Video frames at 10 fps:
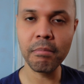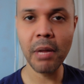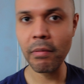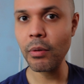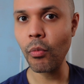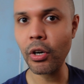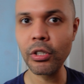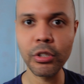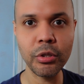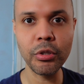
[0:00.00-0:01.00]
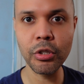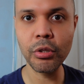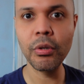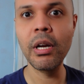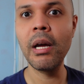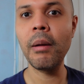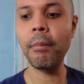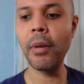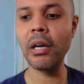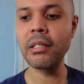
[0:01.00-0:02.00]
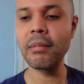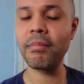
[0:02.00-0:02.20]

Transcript: Maybe 1 or 2 do, but